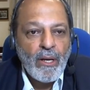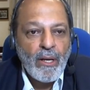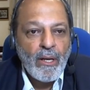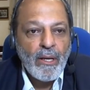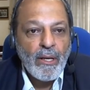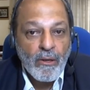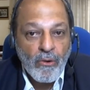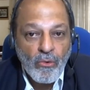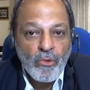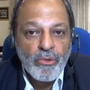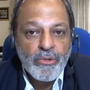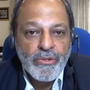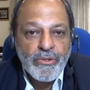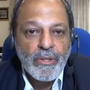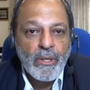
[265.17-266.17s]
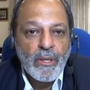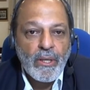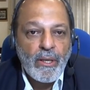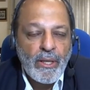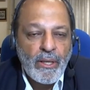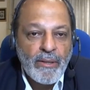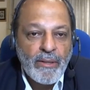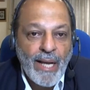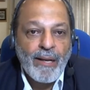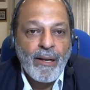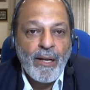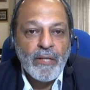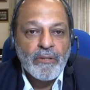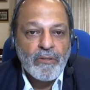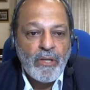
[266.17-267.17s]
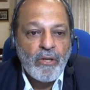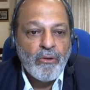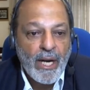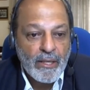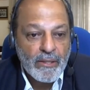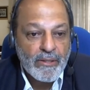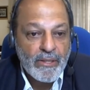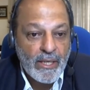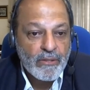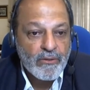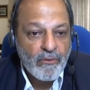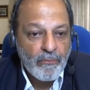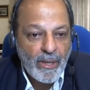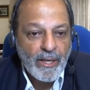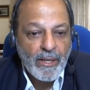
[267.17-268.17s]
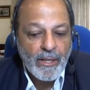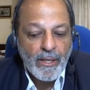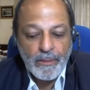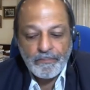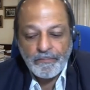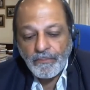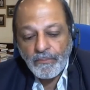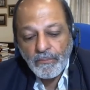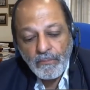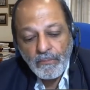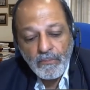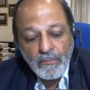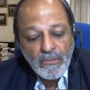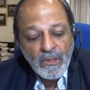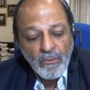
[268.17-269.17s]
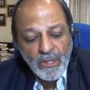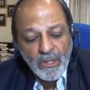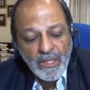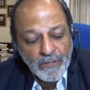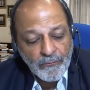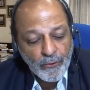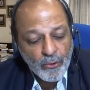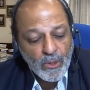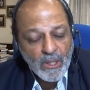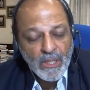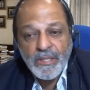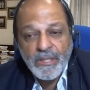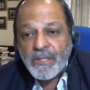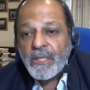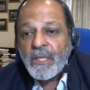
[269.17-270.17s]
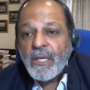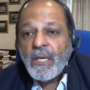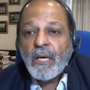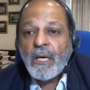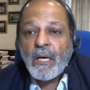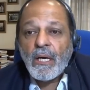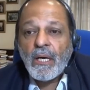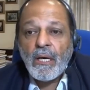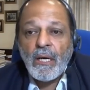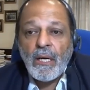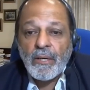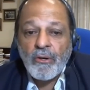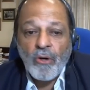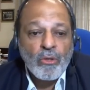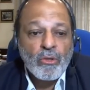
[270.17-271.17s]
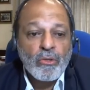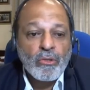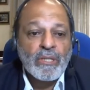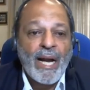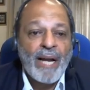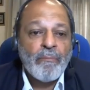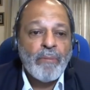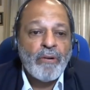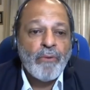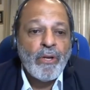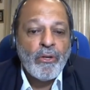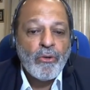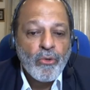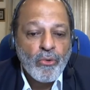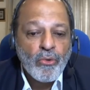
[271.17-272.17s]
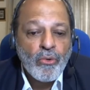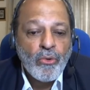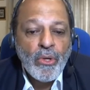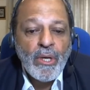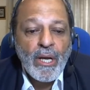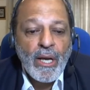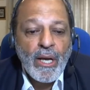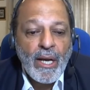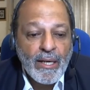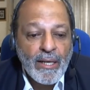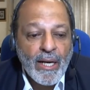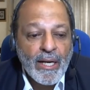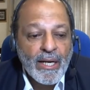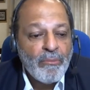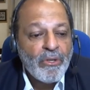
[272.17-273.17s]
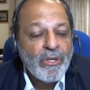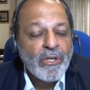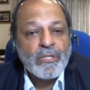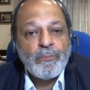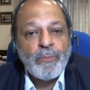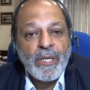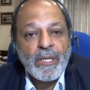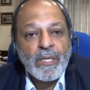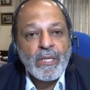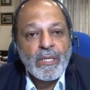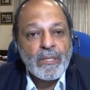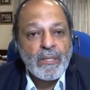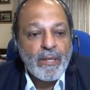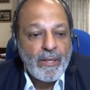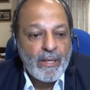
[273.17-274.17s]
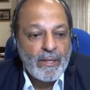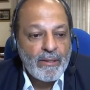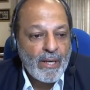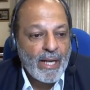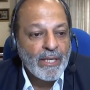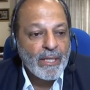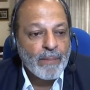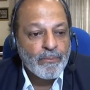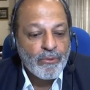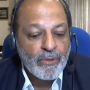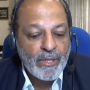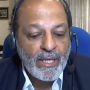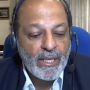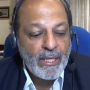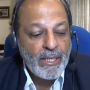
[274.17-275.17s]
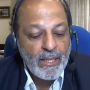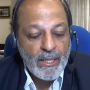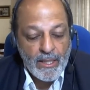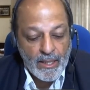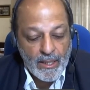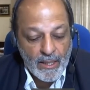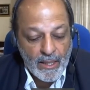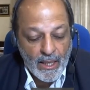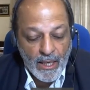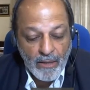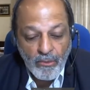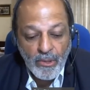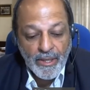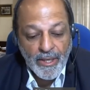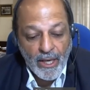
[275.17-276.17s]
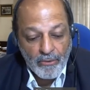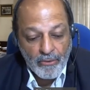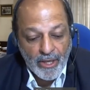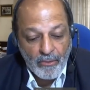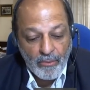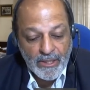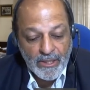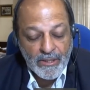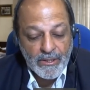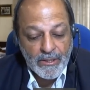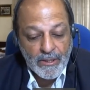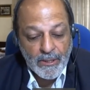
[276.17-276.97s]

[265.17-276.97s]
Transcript: includes in that list the United States of America. With these few words, and not to stand between you and our eminent speakers and the lineup today, I will now request